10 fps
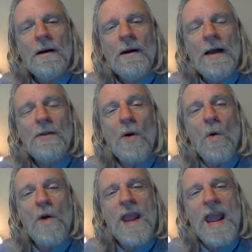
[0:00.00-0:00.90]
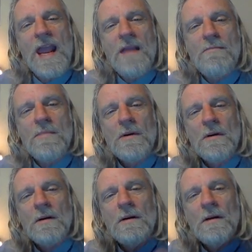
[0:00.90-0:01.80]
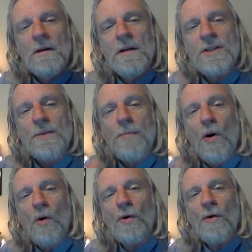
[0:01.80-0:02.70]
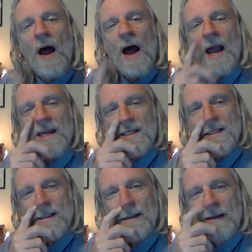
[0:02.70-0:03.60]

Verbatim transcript: And the whole game is to polarize